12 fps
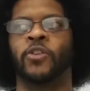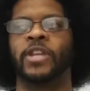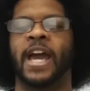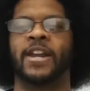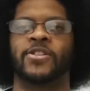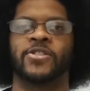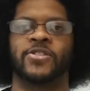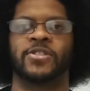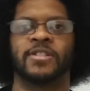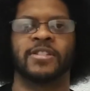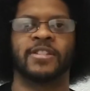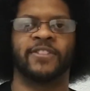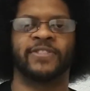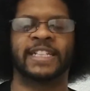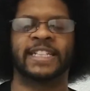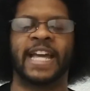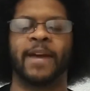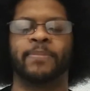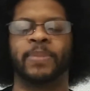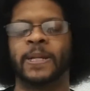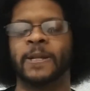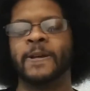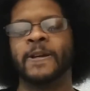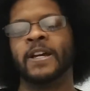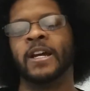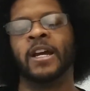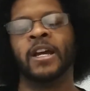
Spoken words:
all-nighters and stuff like that, but